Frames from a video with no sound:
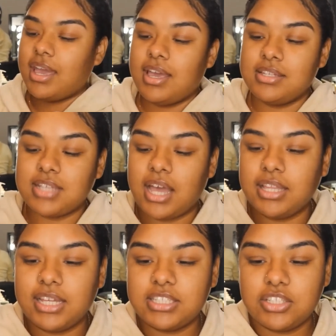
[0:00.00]
and I
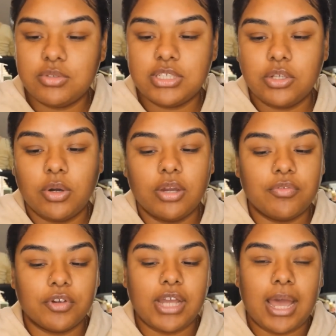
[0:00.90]
like to use the
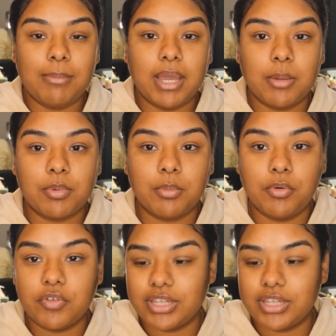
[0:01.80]
oil-free eye makeup remover.